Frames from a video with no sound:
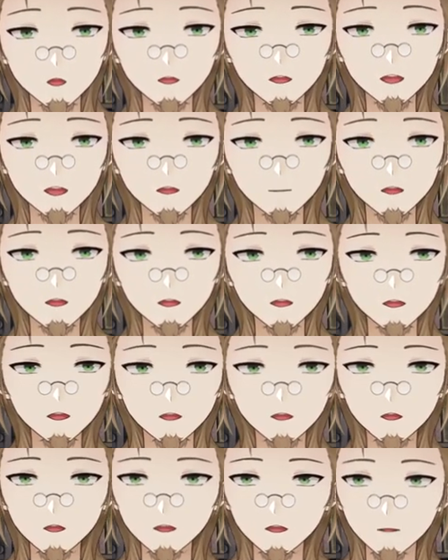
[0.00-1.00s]
because she
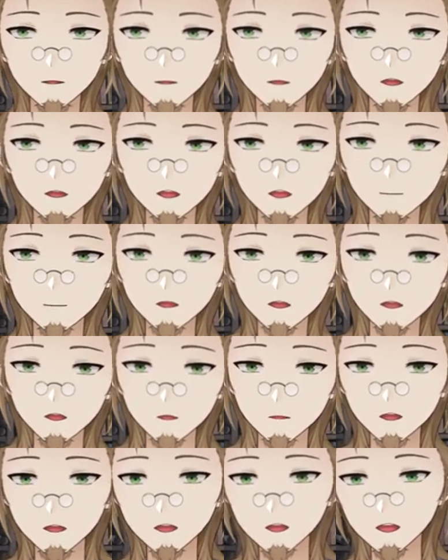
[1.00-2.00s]
had to have a liquid
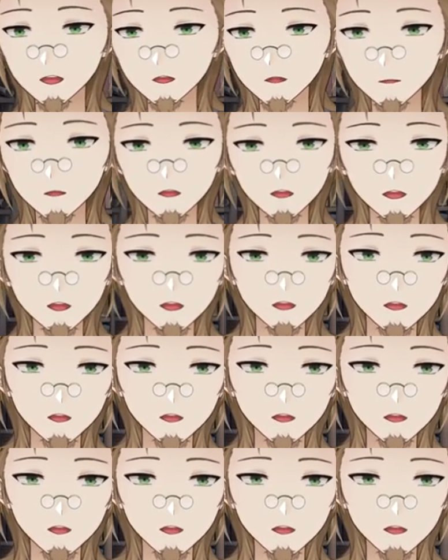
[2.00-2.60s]
diet and whatnot,